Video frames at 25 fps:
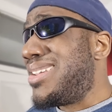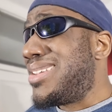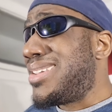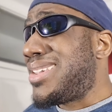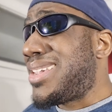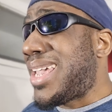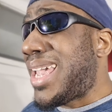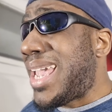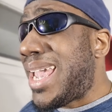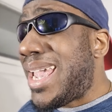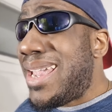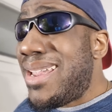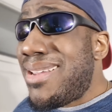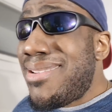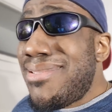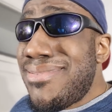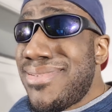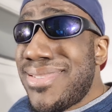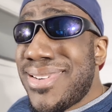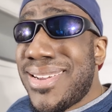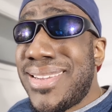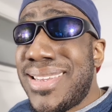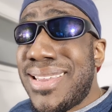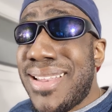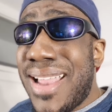
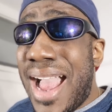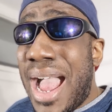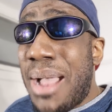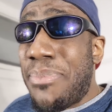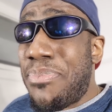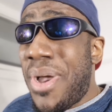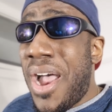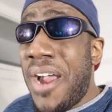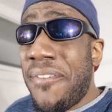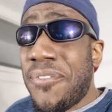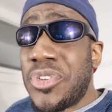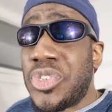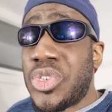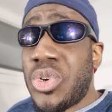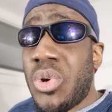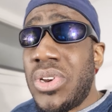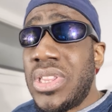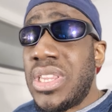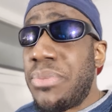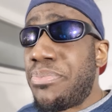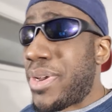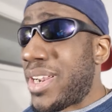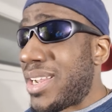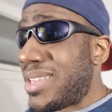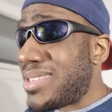Kane, apart from scoring
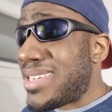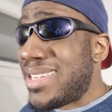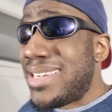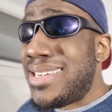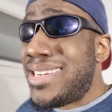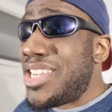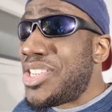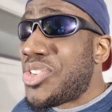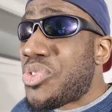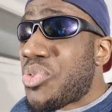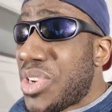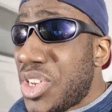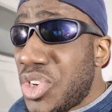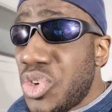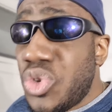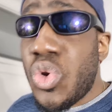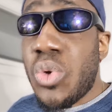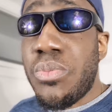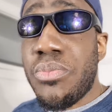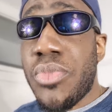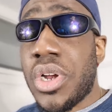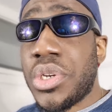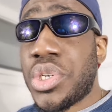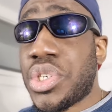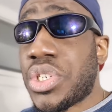the penalty, didn't really do
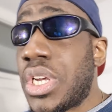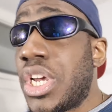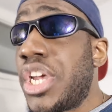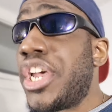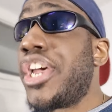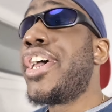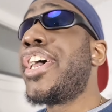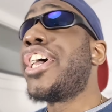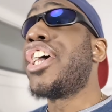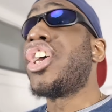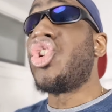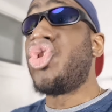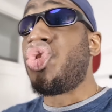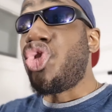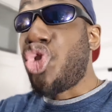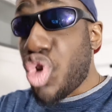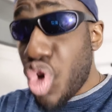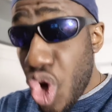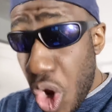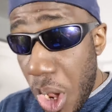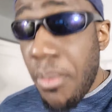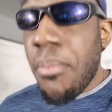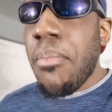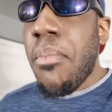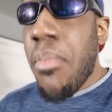much.
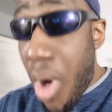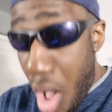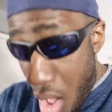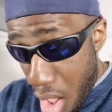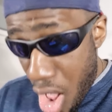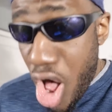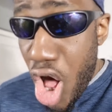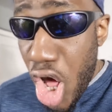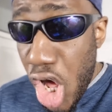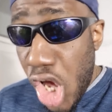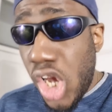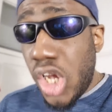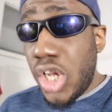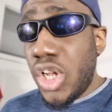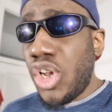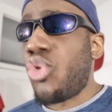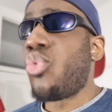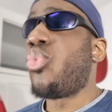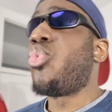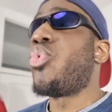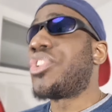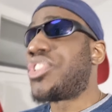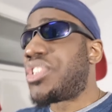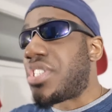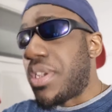Jamal
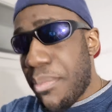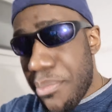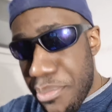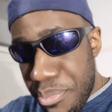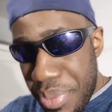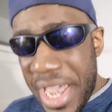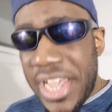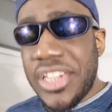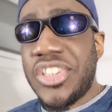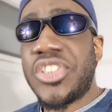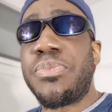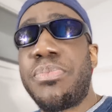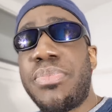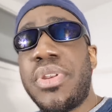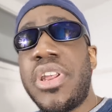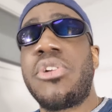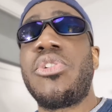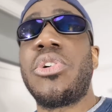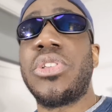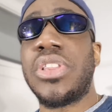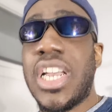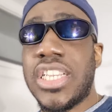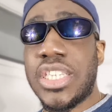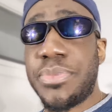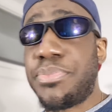was the best player
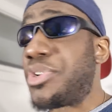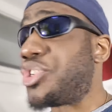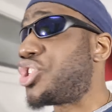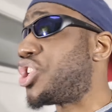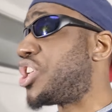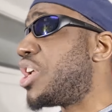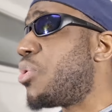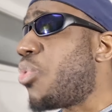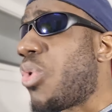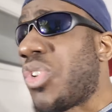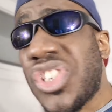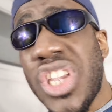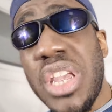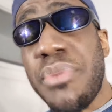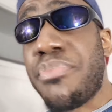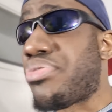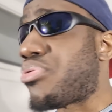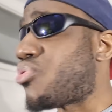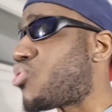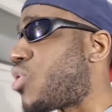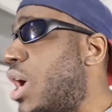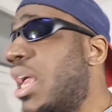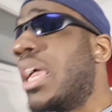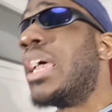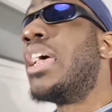on that pitch. He was a
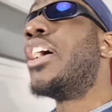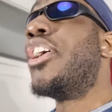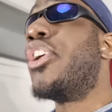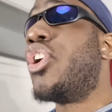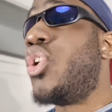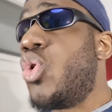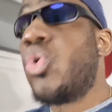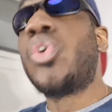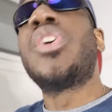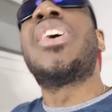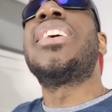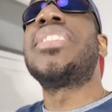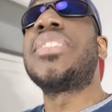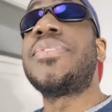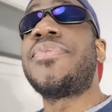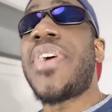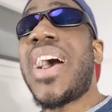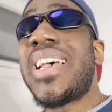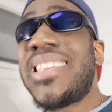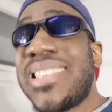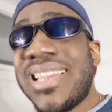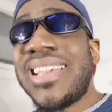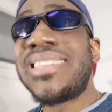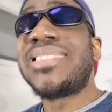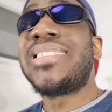pro. Lucas
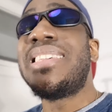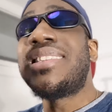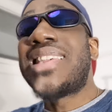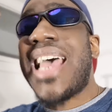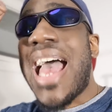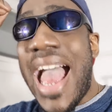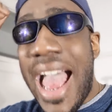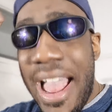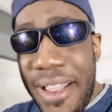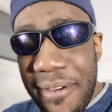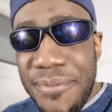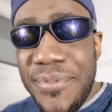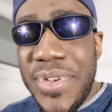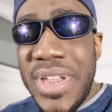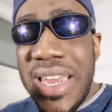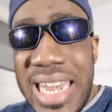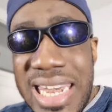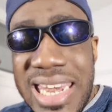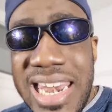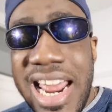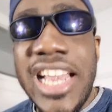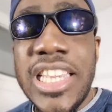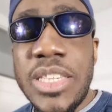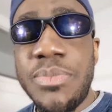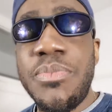Vazquez is having
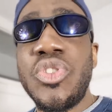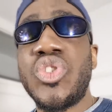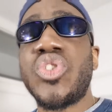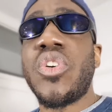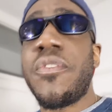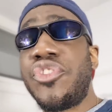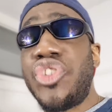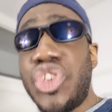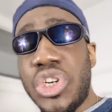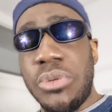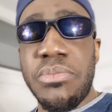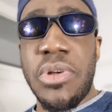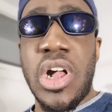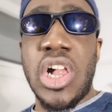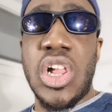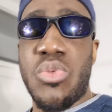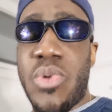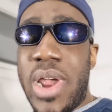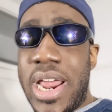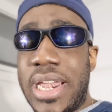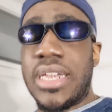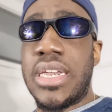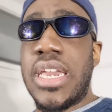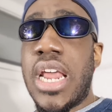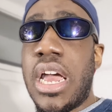nightmares of Jamal
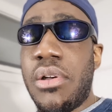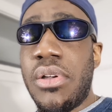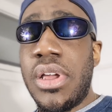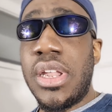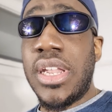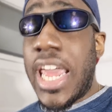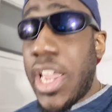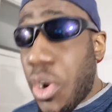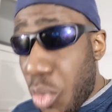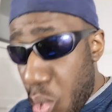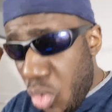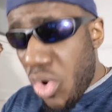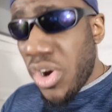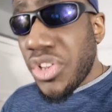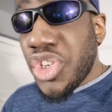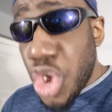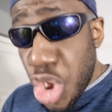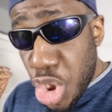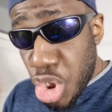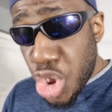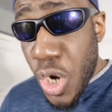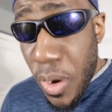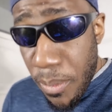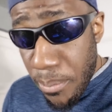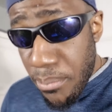right now. Like, what
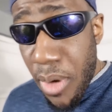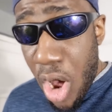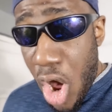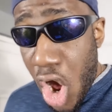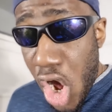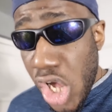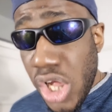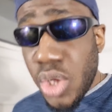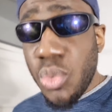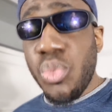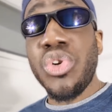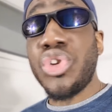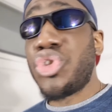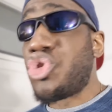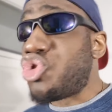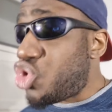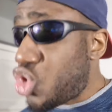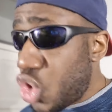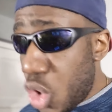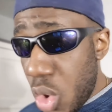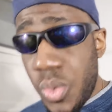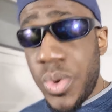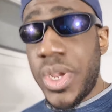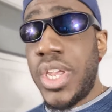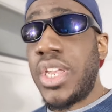Jamal was
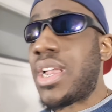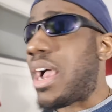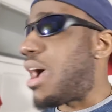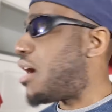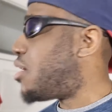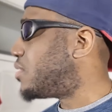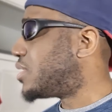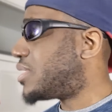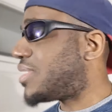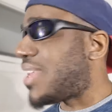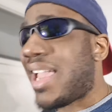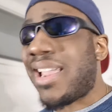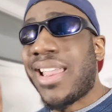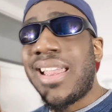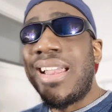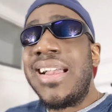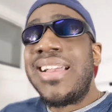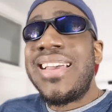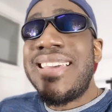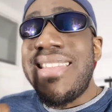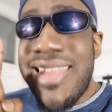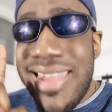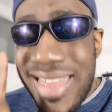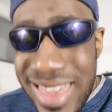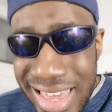doing, I was like,
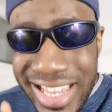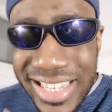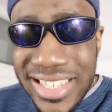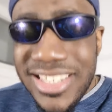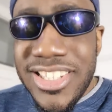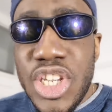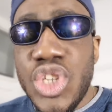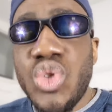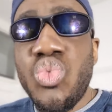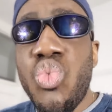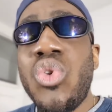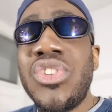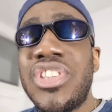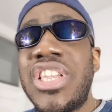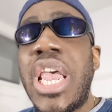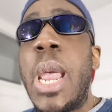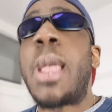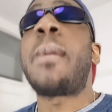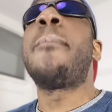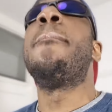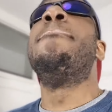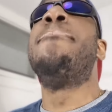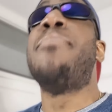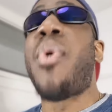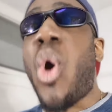this is what
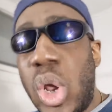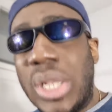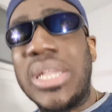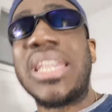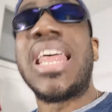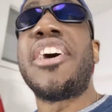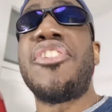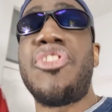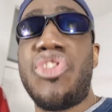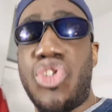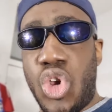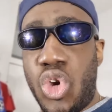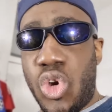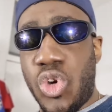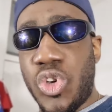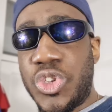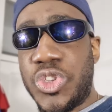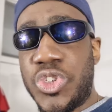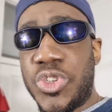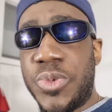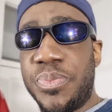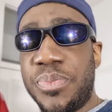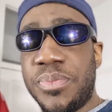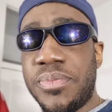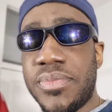a baller
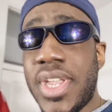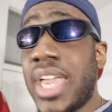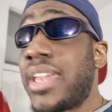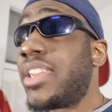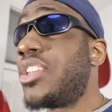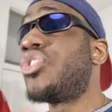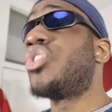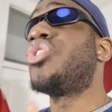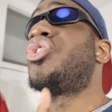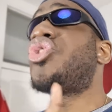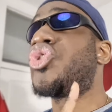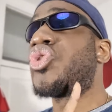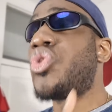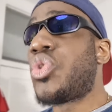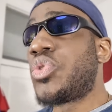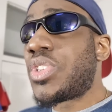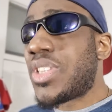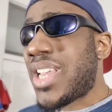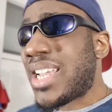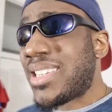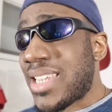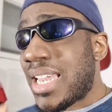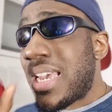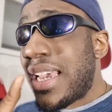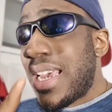does. And it just shows
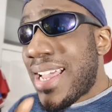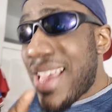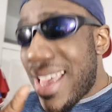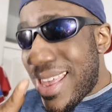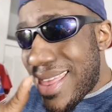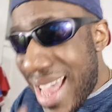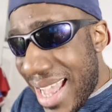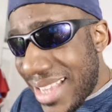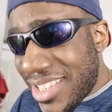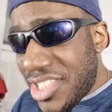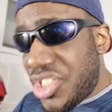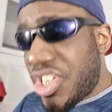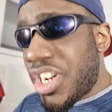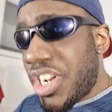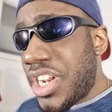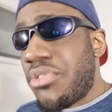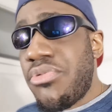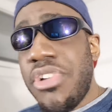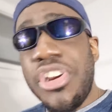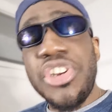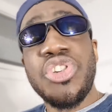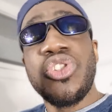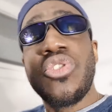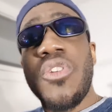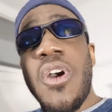that that's
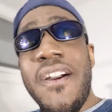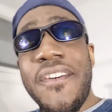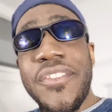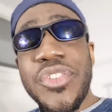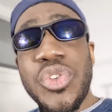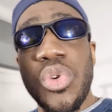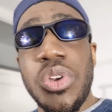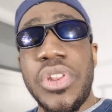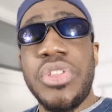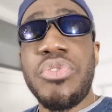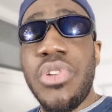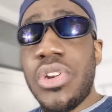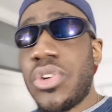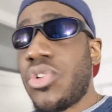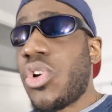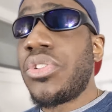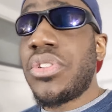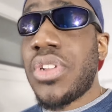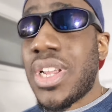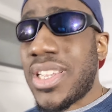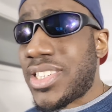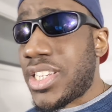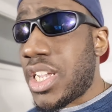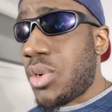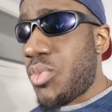generation of 23 and
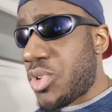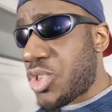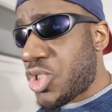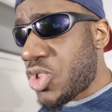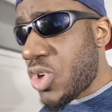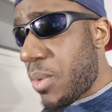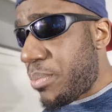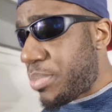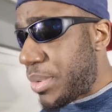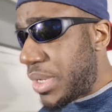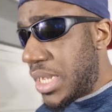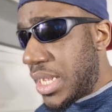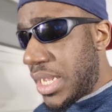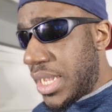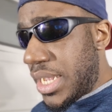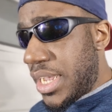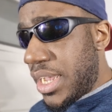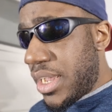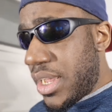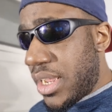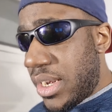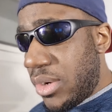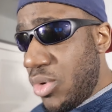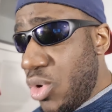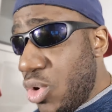under saying, what's up?
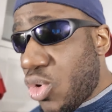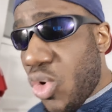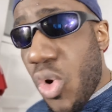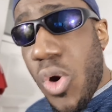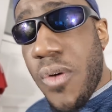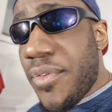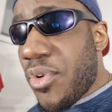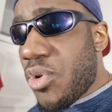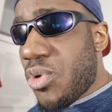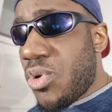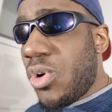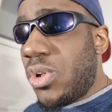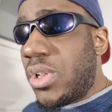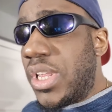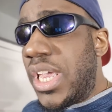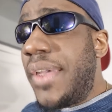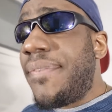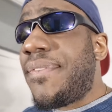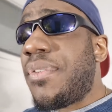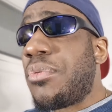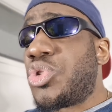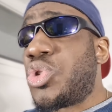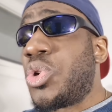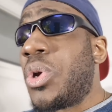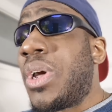Look, overall,
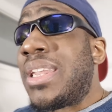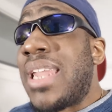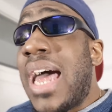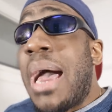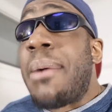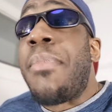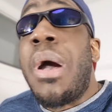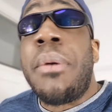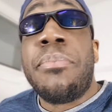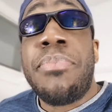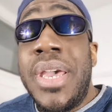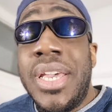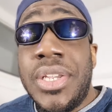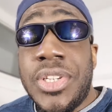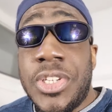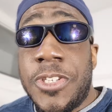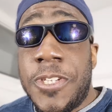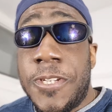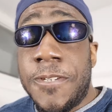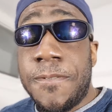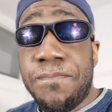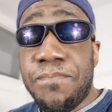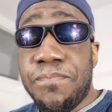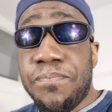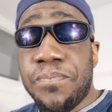if I'm Tuchel, I'm pissed.
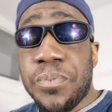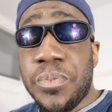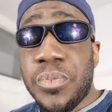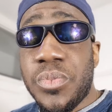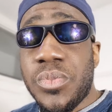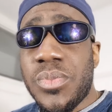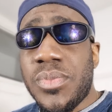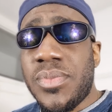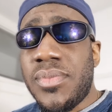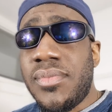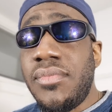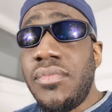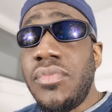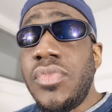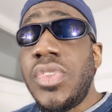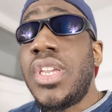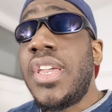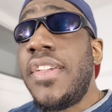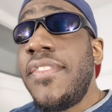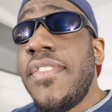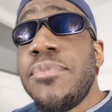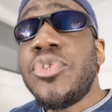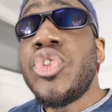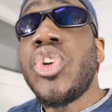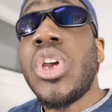
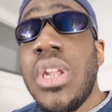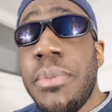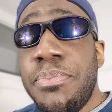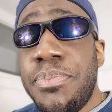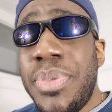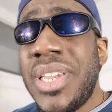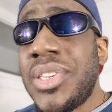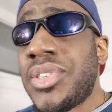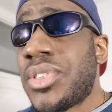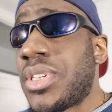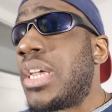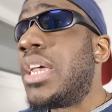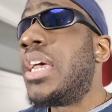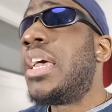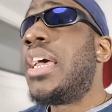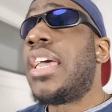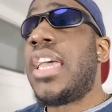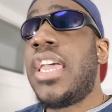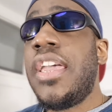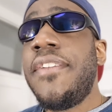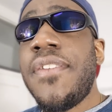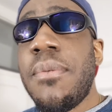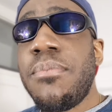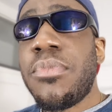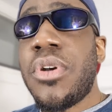If I'm Tuchel, I'm pissed.
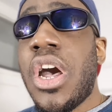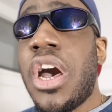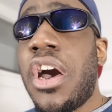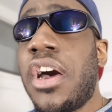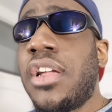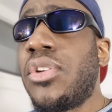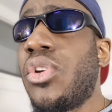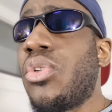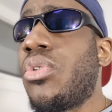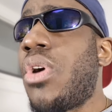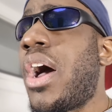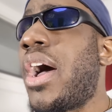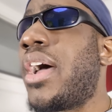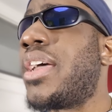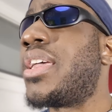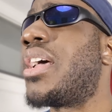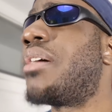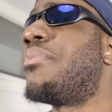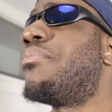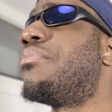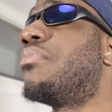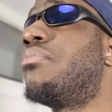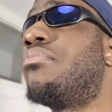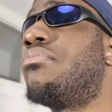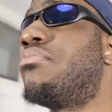If I'm Carlo, I
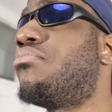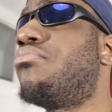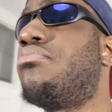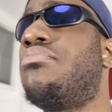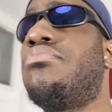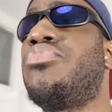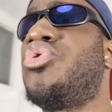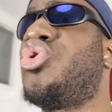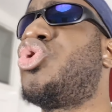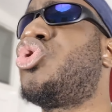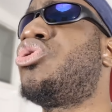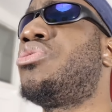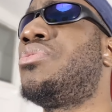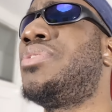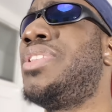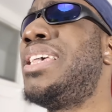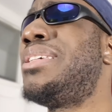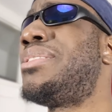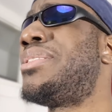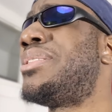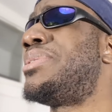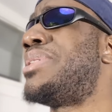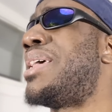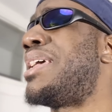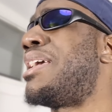am.
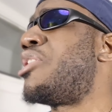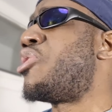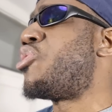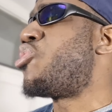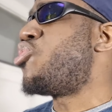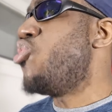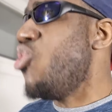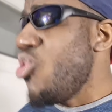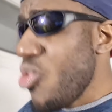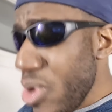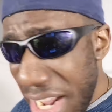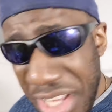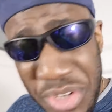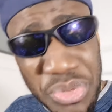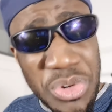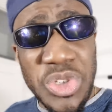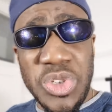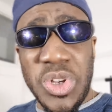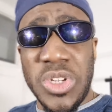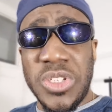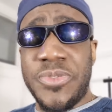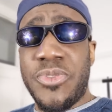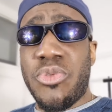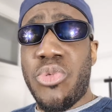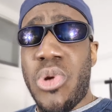This is a great
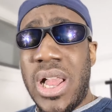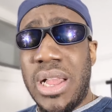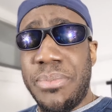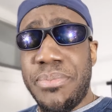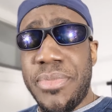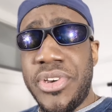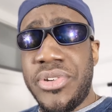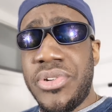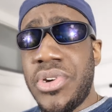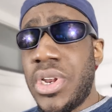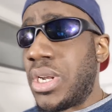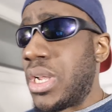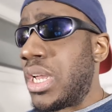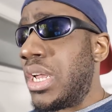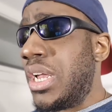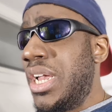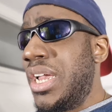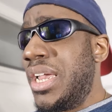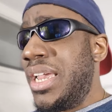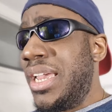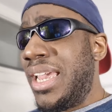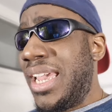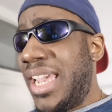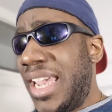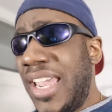result for Real Madrid.
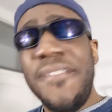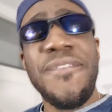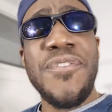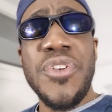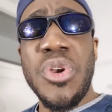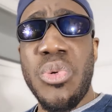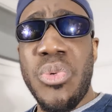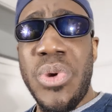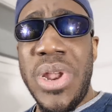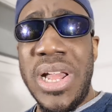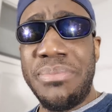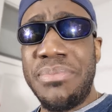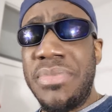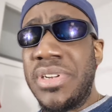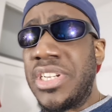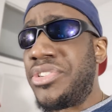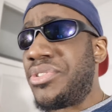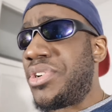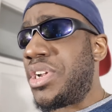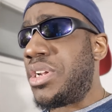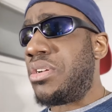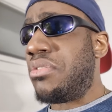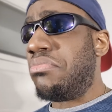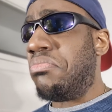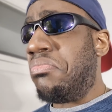If you're Real
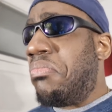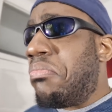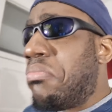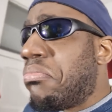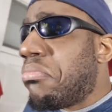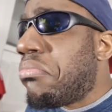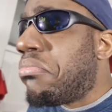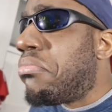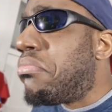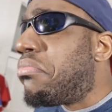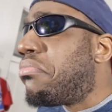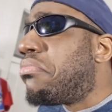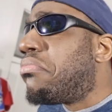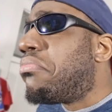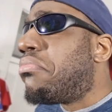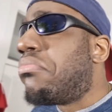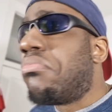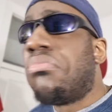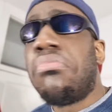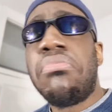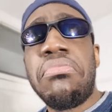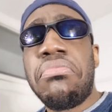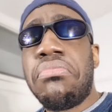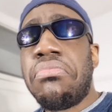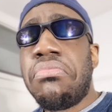Madrid,
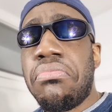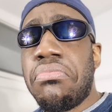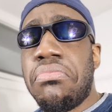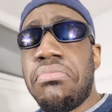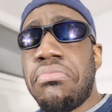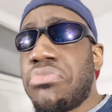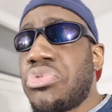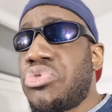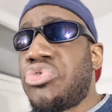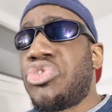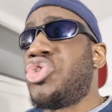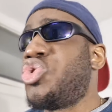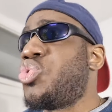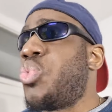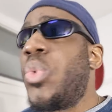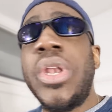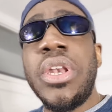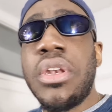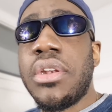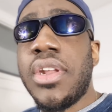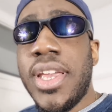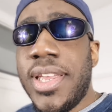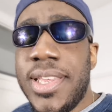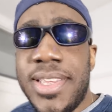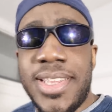just win.